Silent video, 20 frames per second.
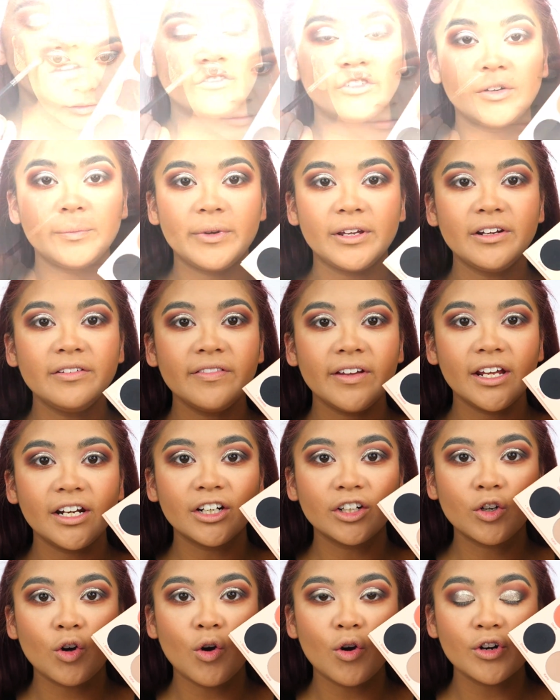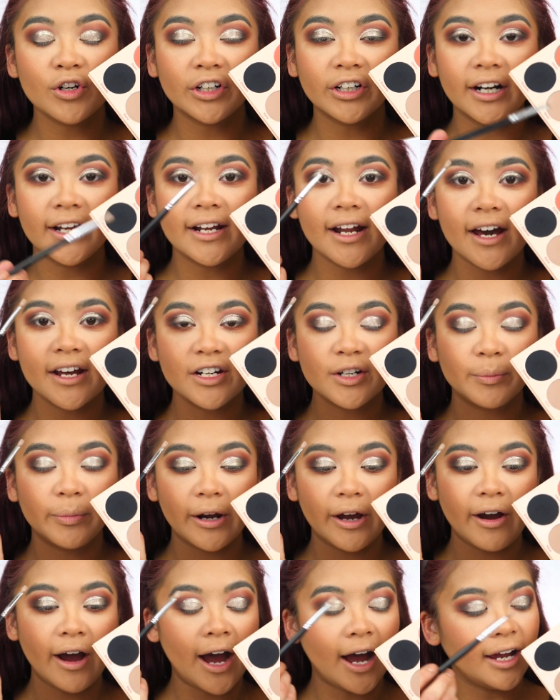For a bit of inner corner and
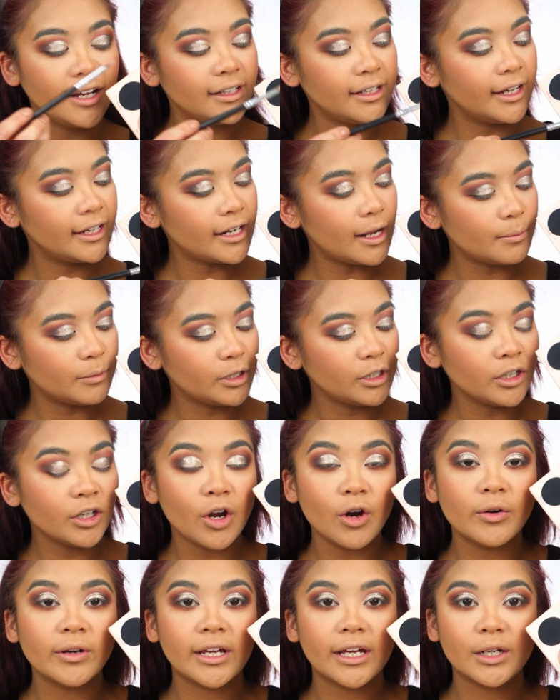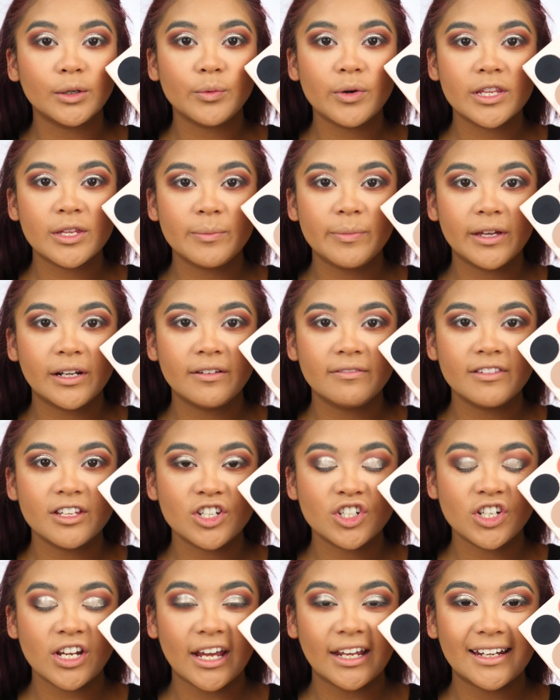underbrow highlight, I'm going to go in with a bit of
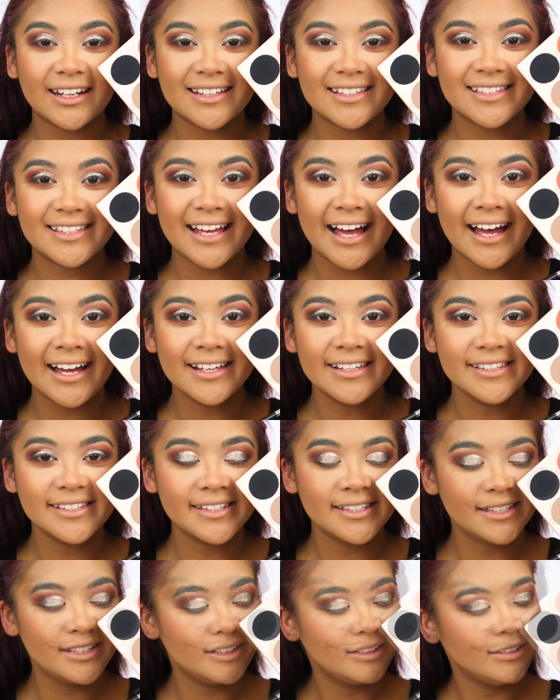the shade Zaz.